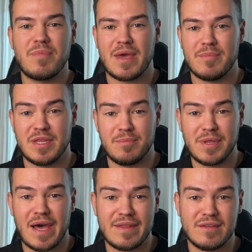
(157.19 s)
payment
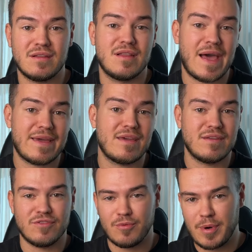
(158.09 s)
plan like
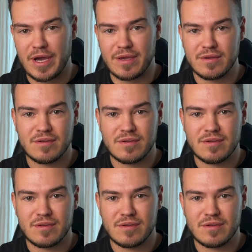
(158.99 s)
in Dubai,